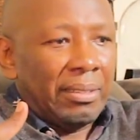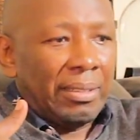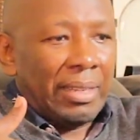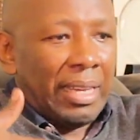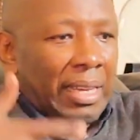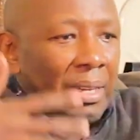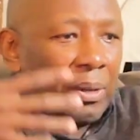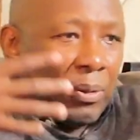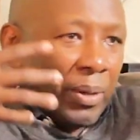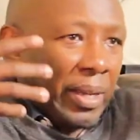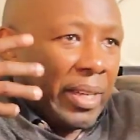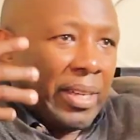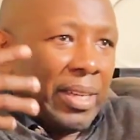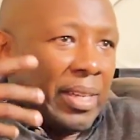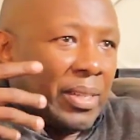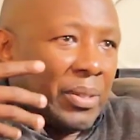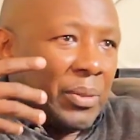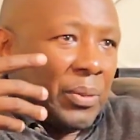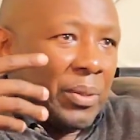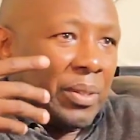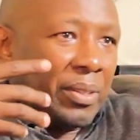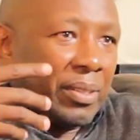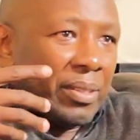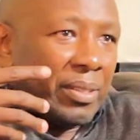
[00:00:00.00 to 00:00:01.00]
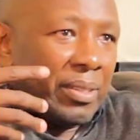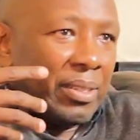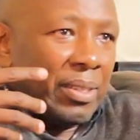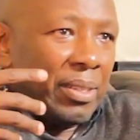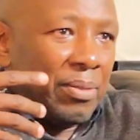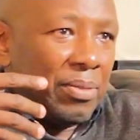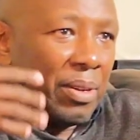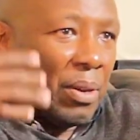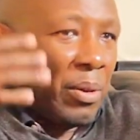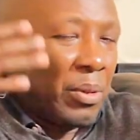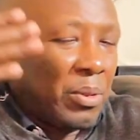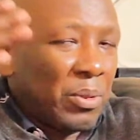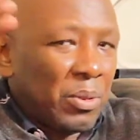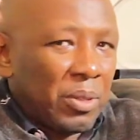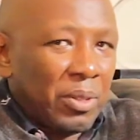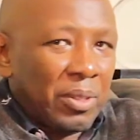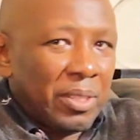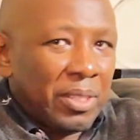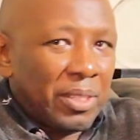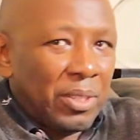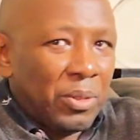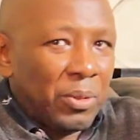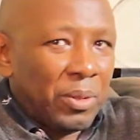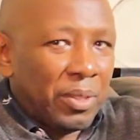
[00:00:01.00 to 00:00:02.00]
I know I can't do this. If I want to
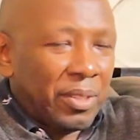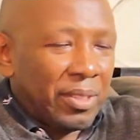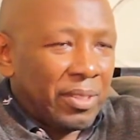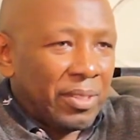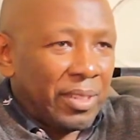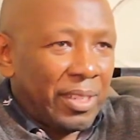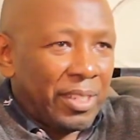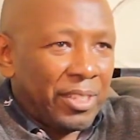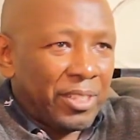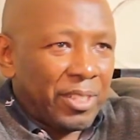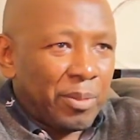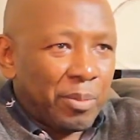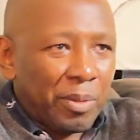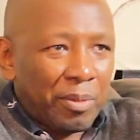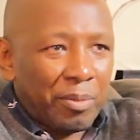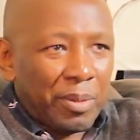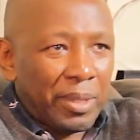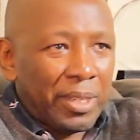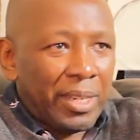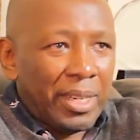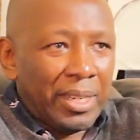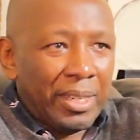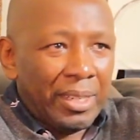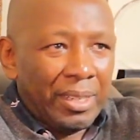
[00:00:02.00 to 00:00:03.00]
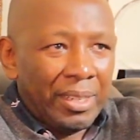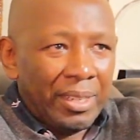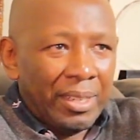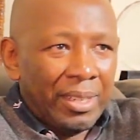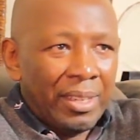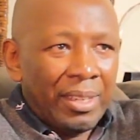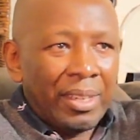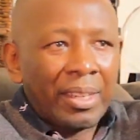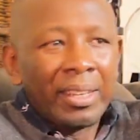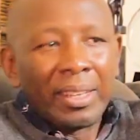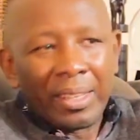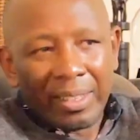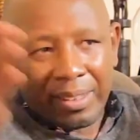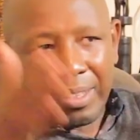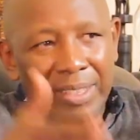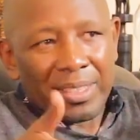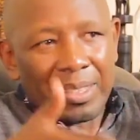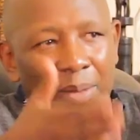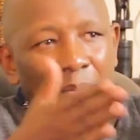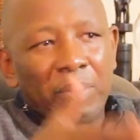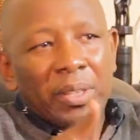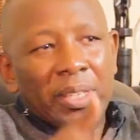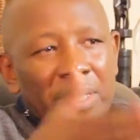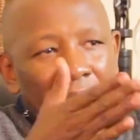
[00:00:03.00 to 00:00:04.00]
continue with this relationship I began, there's
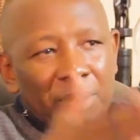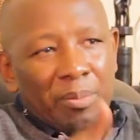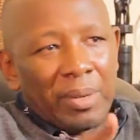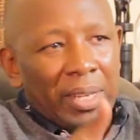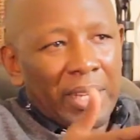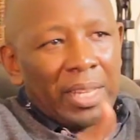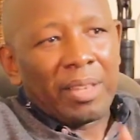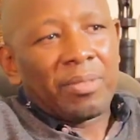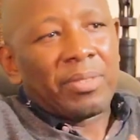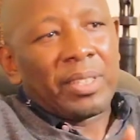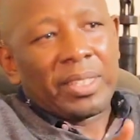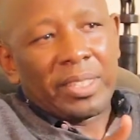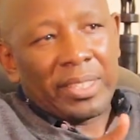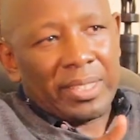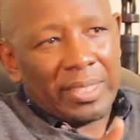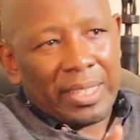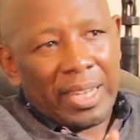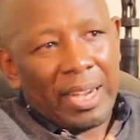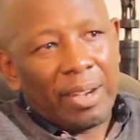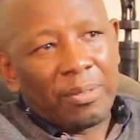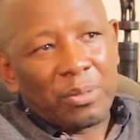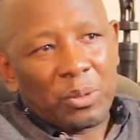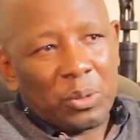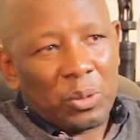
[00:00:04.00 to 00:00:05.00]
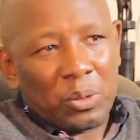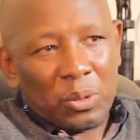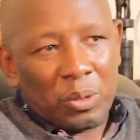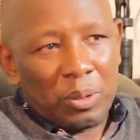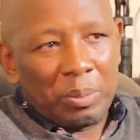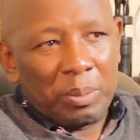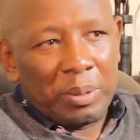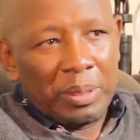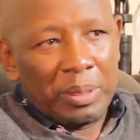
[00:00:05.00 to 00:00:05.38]
some things in my life that just have to stop.